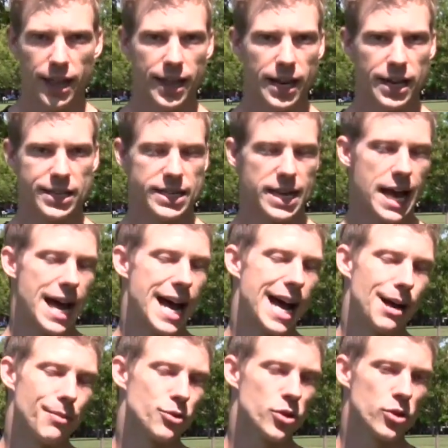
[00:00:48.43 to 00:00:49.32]
That is
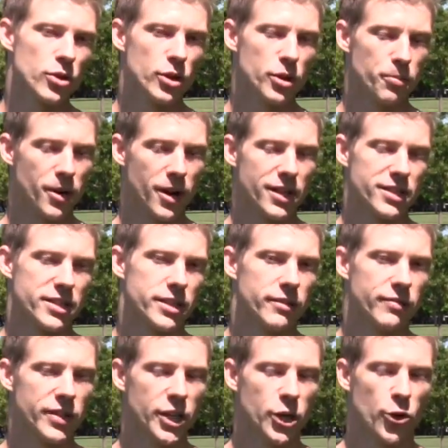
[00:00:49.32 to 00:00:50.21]
absolutely
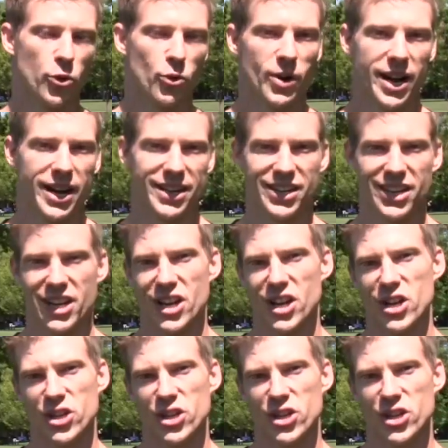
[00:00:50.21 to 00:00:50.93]
positively correct.